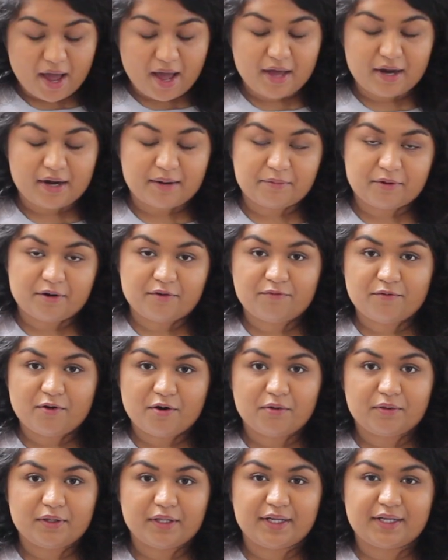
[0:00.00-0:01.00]
and I'm going to
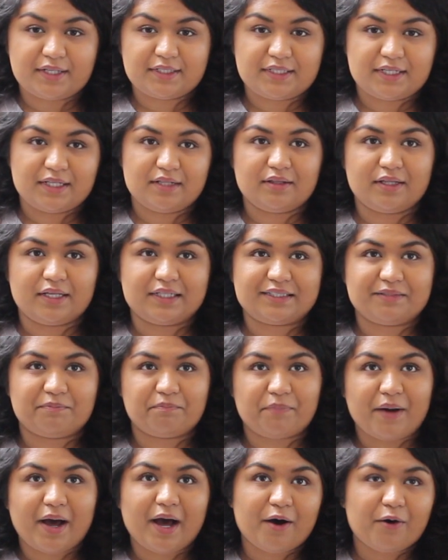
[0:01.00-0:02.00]
roll it till it's
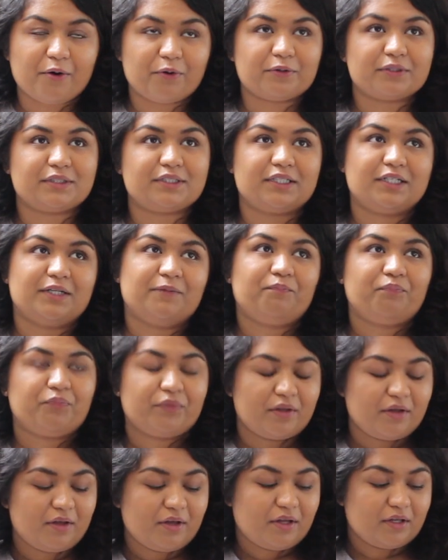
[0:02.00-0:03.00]
about
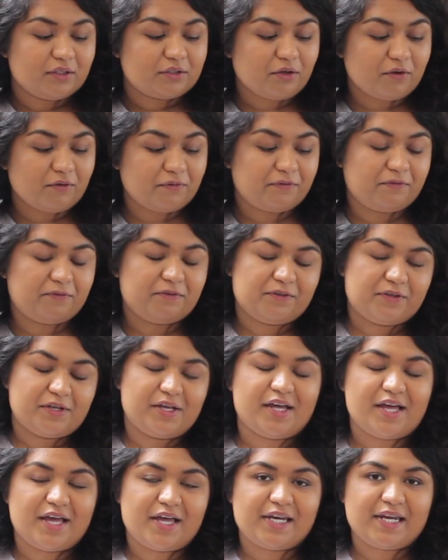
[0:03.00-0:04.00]
sort of
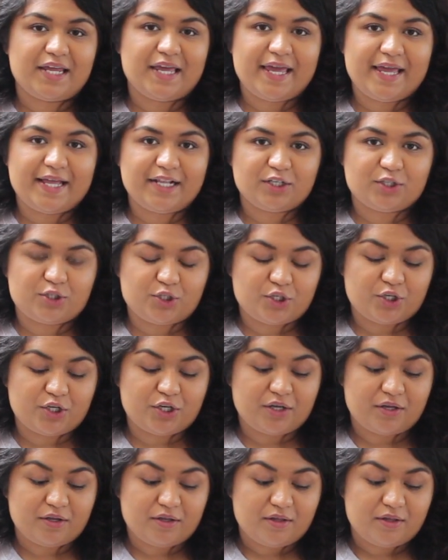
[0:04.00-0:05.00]
an
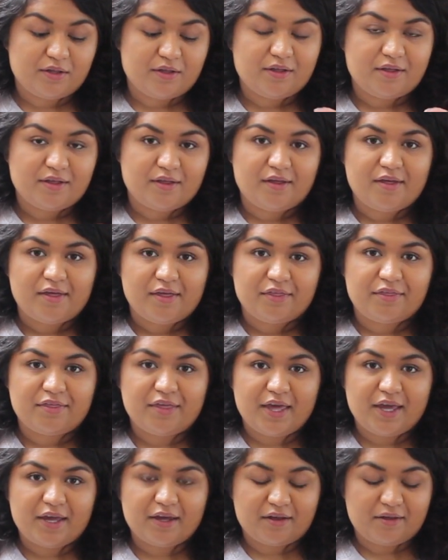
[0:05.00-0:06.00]
inch
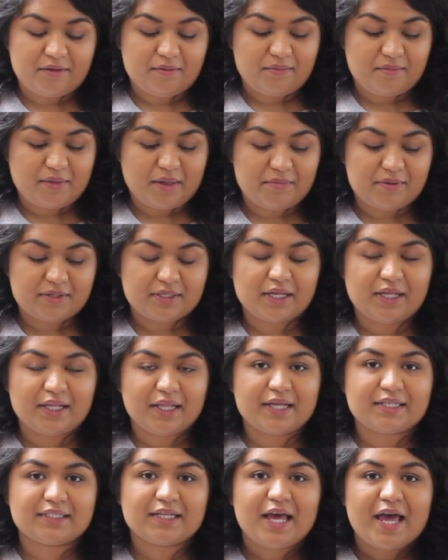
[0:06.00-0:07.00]
thick, maybe
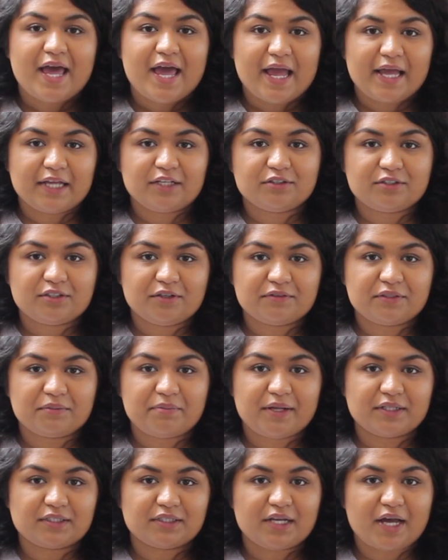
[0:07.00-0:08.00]
slightly less. It just sort of
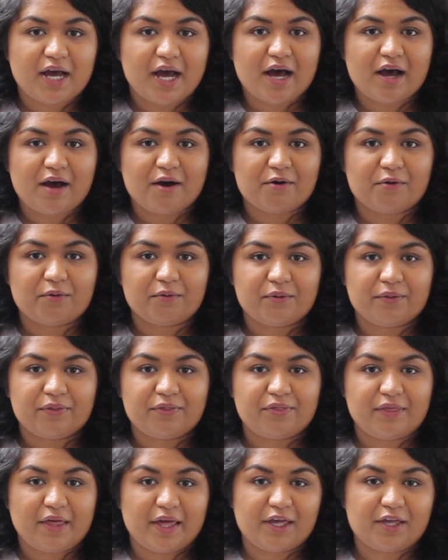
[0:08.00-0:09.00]
depends on how
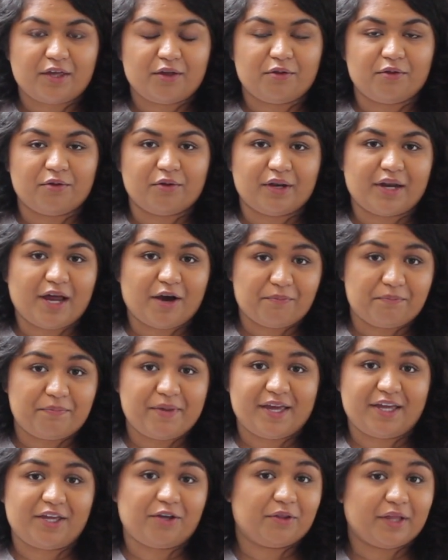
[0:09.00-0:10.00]
thick and how
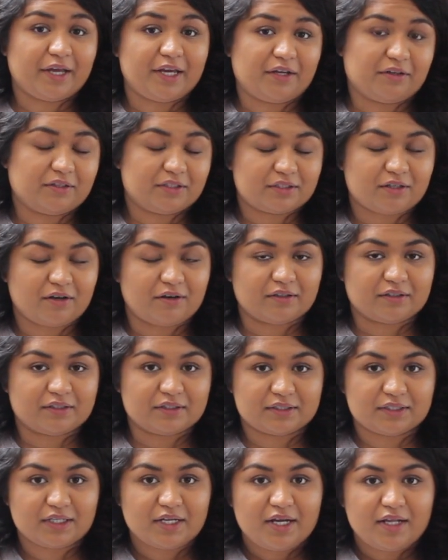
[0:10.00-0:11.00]
big you like your
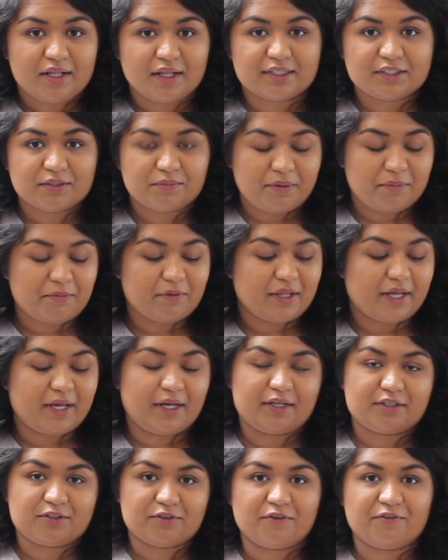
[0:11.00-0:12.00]
scones. Like some people
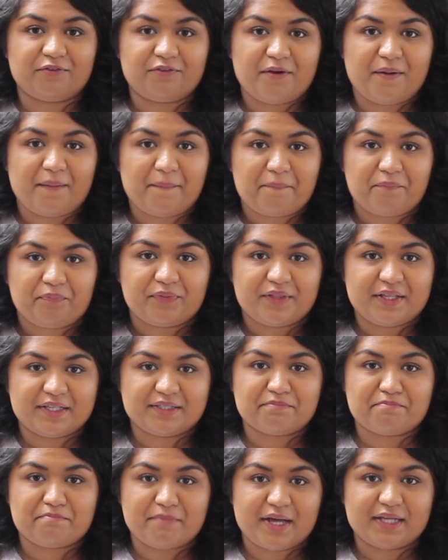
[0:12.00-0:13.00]
like sort of
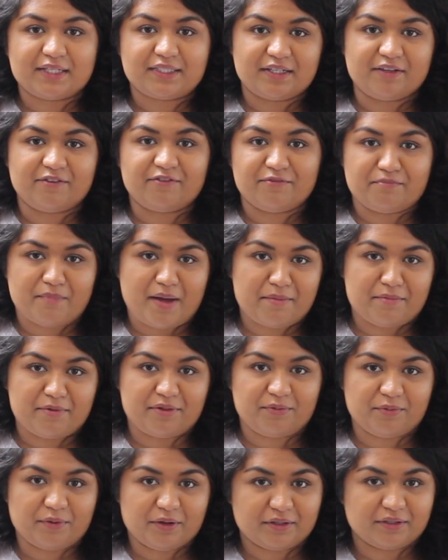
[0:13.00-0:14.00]
these massive
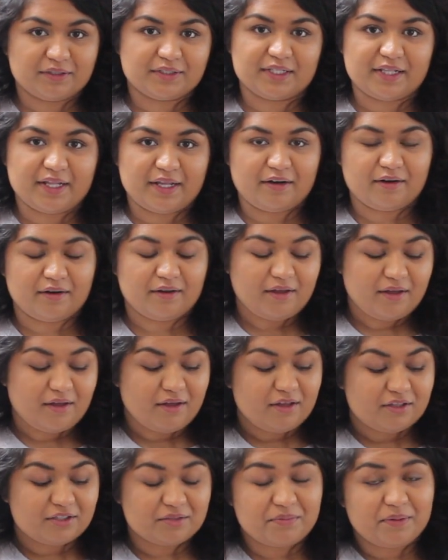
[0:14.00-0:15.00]
mammoth ones, and then
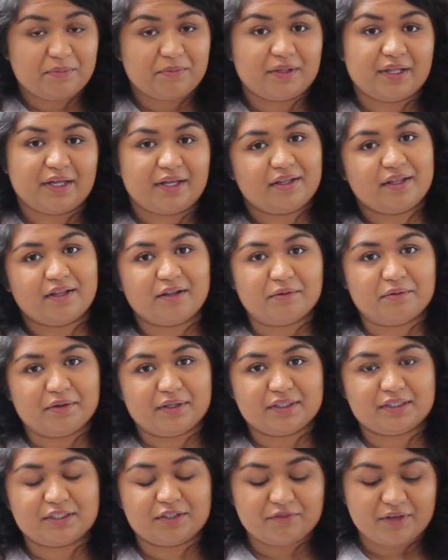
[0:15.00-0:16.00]
some people like little
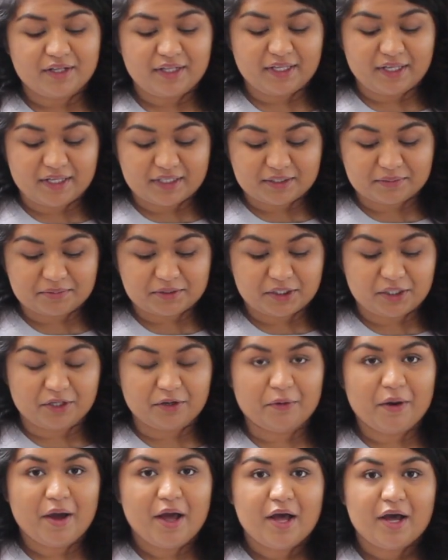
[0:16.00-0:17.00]
ones. So really it's up to
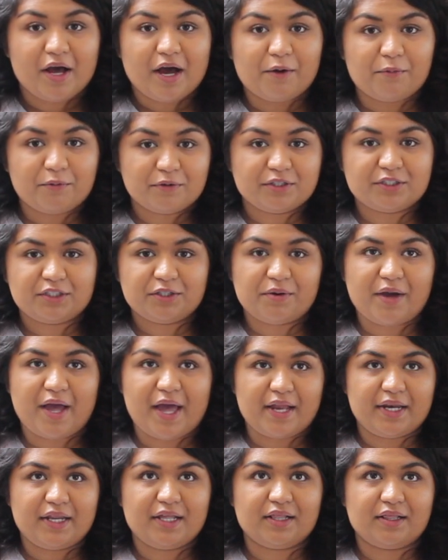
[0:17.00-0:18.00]
you. I wouldn't do
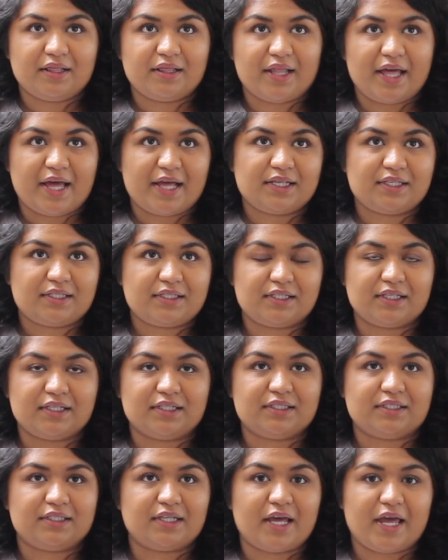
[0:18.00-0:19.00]
it any less
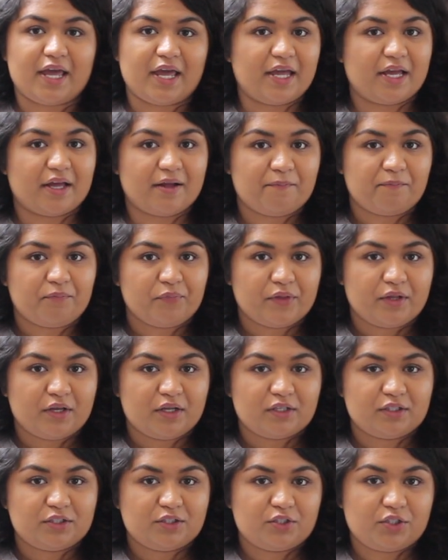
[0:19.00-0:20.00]
than say
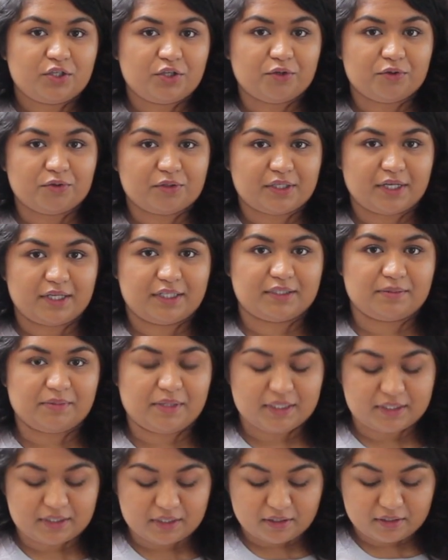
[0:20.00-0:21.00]
2
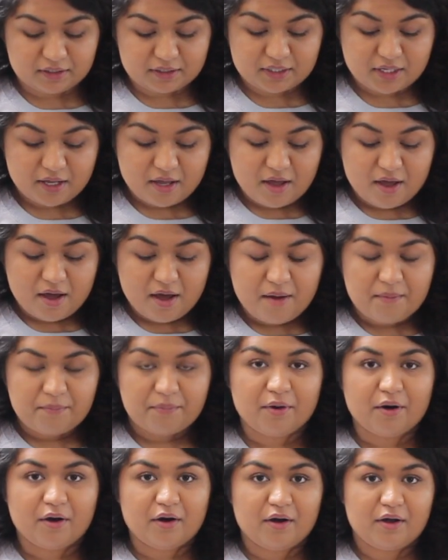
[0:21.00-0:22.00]
centimeters,
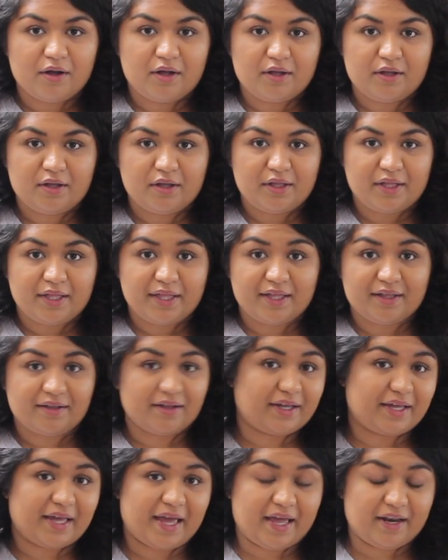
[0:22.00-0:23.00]
but
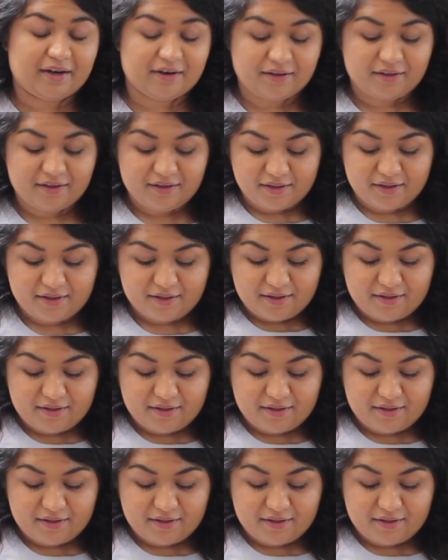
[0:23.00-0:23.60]
again,